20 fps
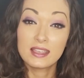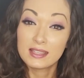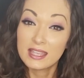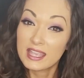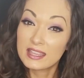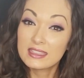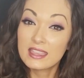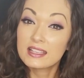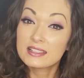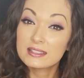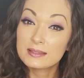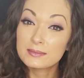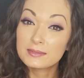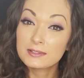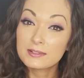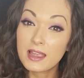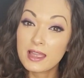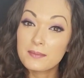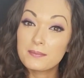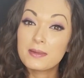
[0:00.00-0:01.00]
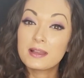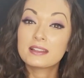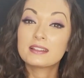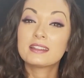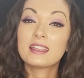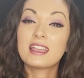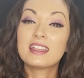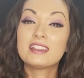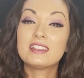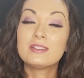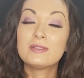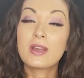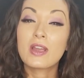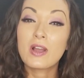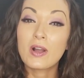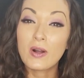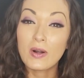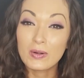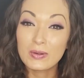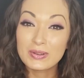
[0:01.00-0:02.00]
hit that subscribe button, and you
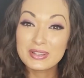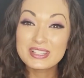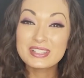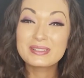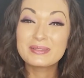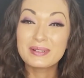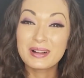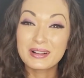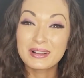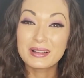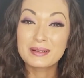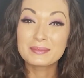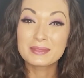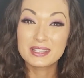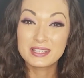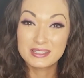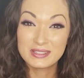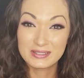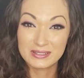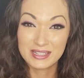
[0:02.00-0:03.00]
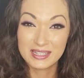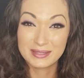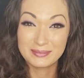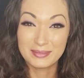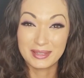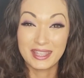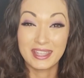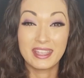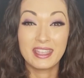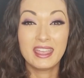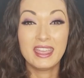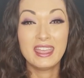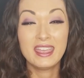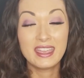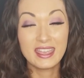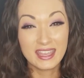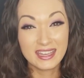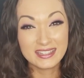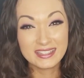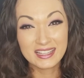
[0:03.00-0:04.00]
are always welcome to join me.
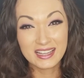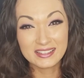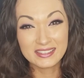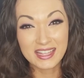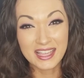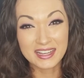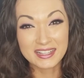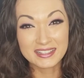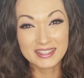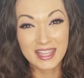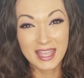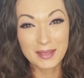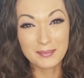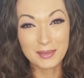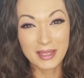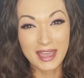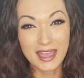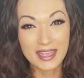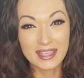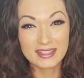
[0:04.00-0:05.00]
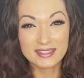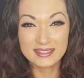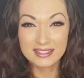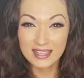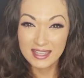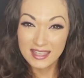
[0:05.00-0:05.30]
Until next time, guys,